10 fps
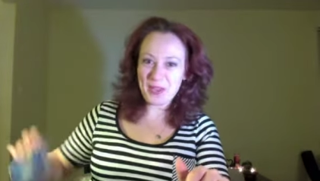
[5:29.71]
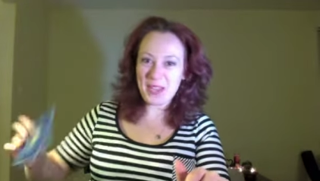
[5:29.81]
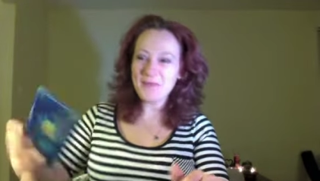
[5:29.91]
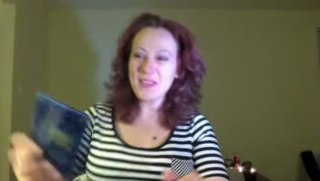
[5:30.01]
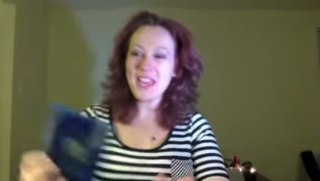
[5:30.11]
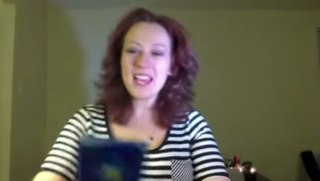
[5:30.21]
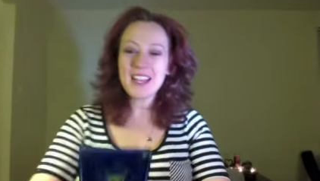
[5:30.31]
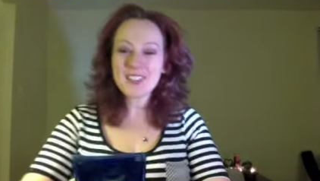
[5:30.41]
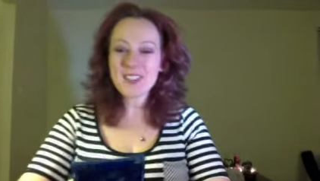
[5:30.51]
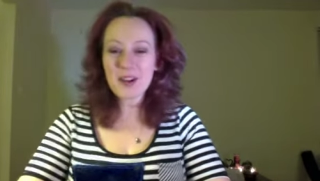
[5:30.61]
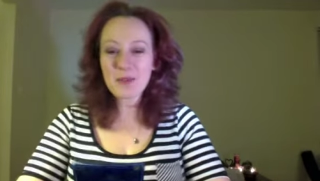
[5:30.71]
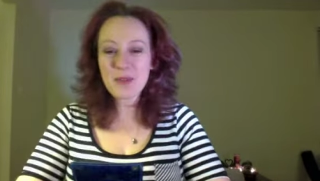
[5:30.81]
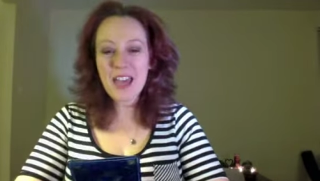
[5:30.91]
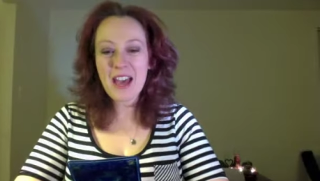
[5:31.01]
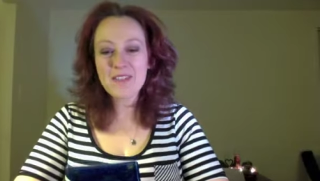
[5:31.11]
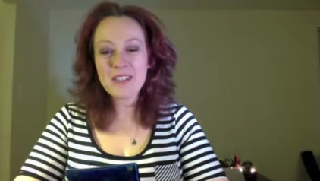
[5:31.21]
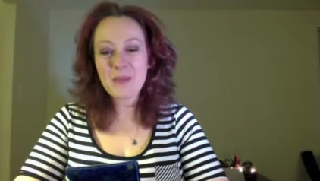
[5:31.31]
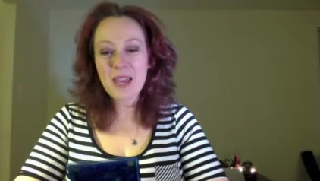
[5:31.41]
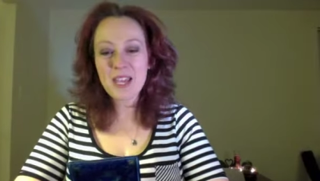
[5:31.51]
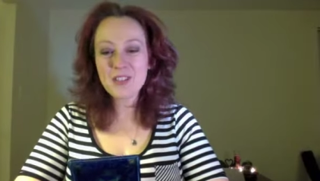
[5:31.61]
Okay, next card up we have
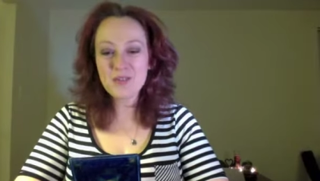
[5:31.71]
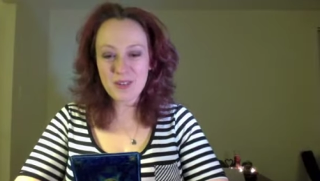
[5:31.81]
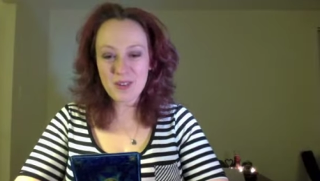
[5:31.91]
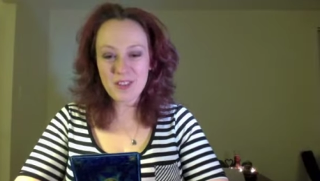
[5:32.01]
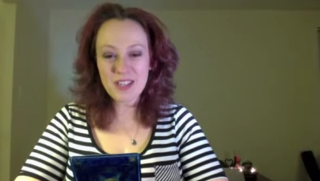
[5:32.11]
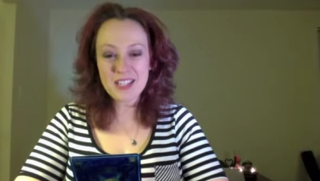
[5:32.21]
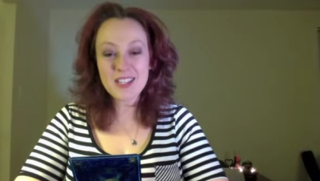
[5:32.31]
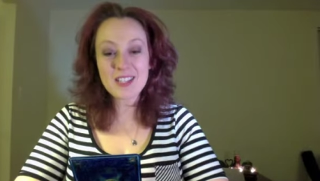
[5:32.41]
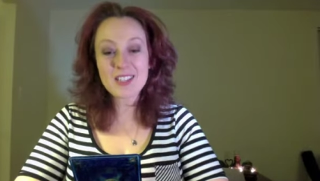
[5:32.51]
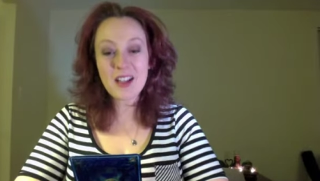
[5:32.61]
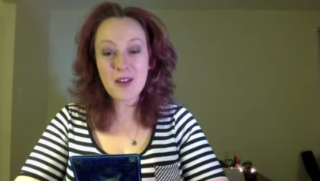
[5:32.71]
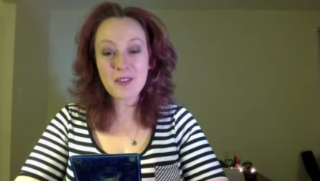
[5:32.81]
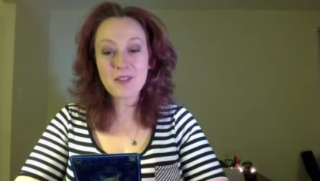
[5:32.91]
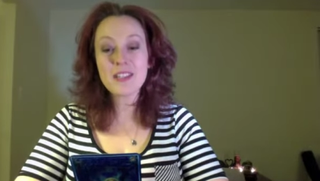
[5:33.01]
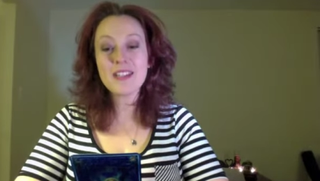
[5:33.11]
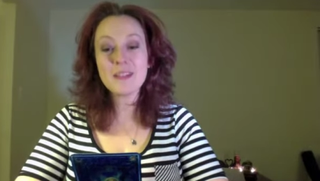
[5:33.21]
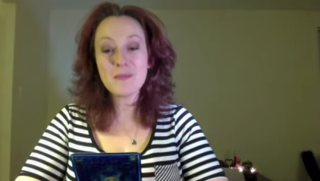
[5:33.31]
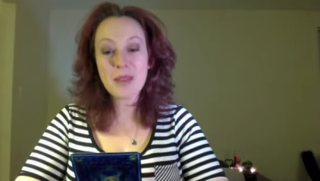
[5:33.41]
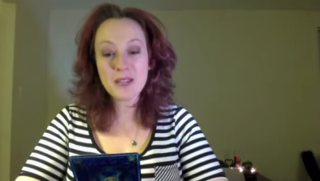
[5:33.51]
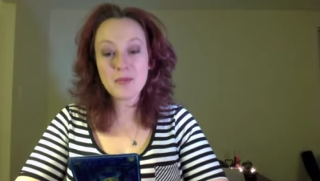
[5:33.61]
is Page of Earth, and it says scholarly,
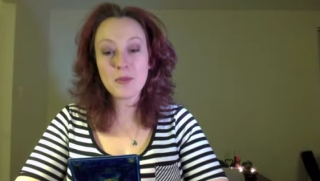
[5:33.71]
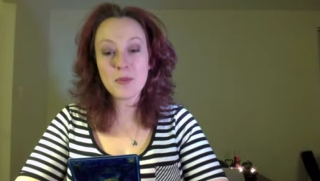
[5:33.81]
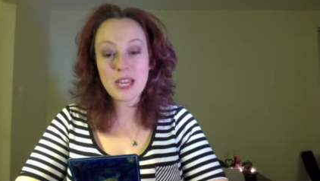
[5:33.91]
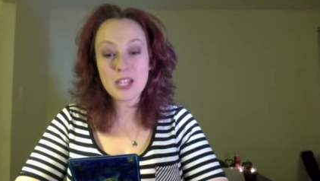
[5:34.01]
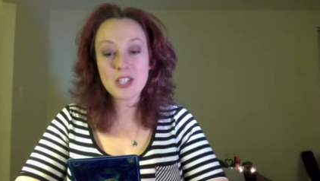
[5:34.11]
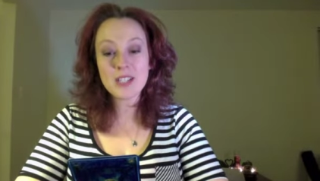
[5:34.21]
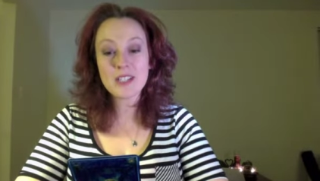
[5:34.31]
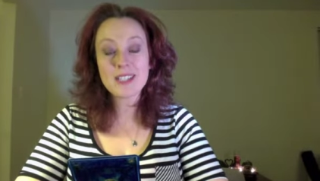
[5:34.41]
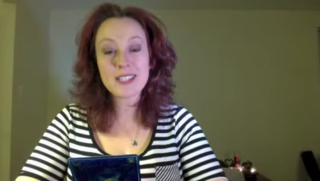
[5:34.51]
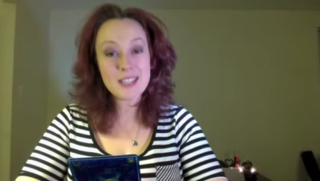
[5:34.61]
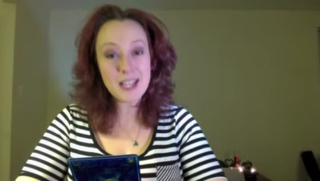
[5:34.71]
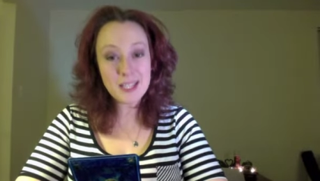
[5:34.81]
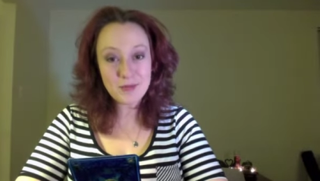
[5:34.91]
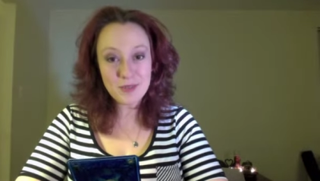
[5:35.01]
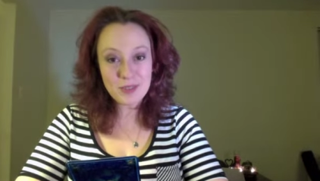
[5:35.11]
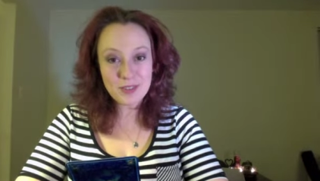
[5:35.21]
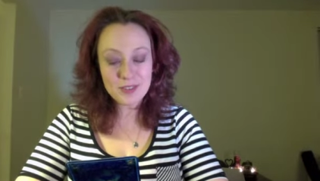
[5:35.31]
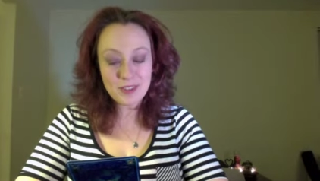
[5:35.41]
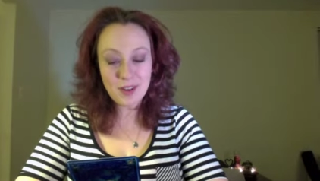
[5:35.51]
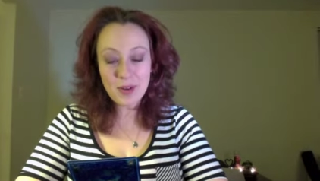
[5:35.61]
dependable, patient,
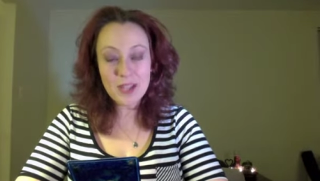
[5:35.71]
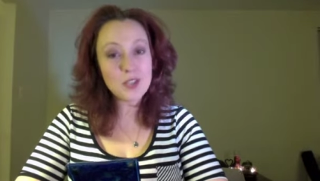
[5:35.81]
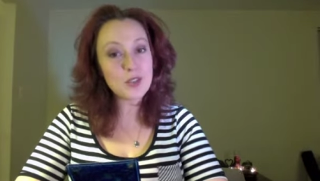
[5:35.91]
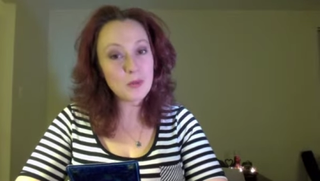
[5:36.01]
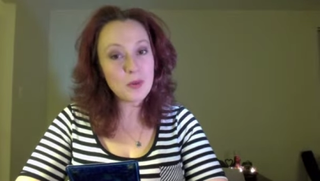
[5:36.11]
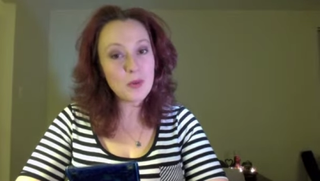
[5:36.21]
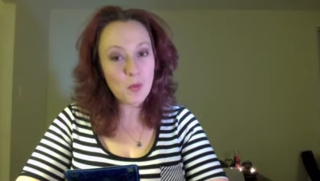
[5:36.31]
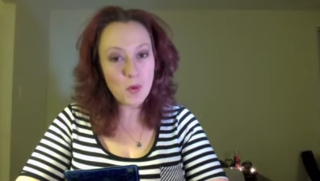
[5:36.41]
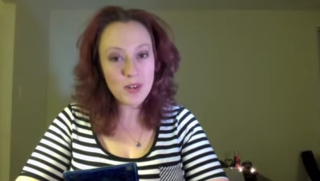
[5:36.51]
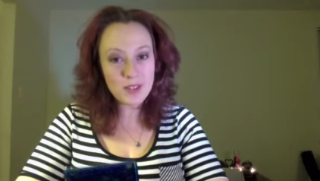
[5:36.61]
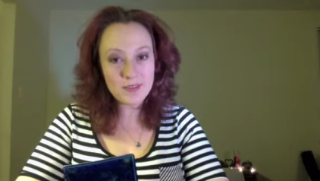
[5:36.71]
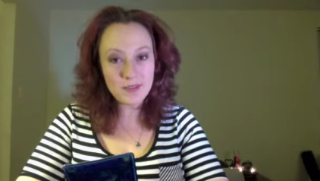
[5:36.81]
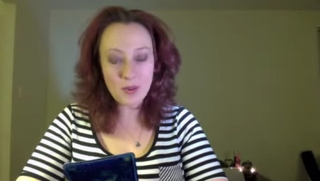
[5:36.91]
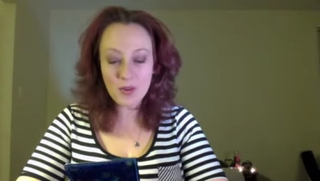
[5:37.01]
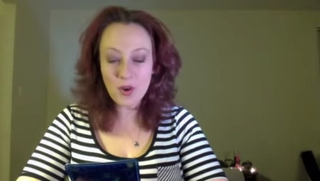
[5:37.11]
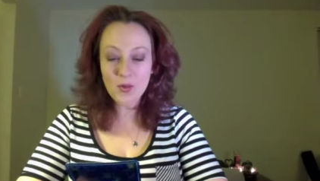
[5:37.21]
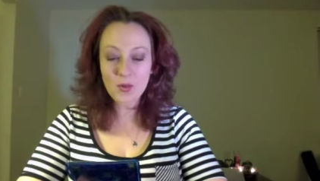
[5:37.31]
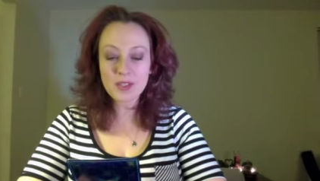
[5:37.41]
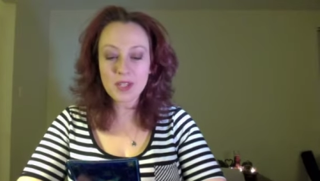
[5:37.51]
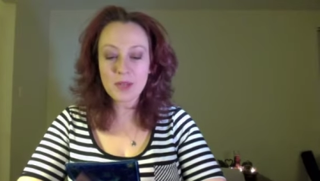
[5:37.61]
successful. All right, so you'll be rewarded for all the
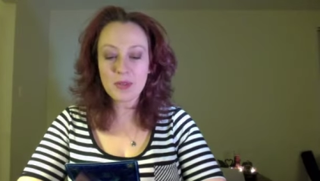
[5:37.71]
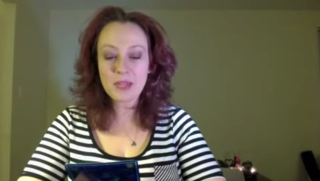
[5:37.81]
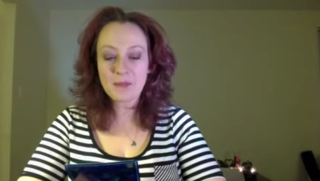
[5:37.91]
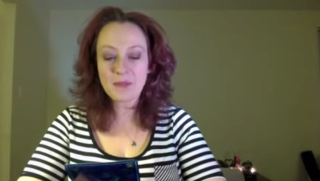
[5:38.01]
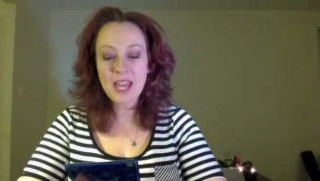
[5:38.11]
hard work that you put in.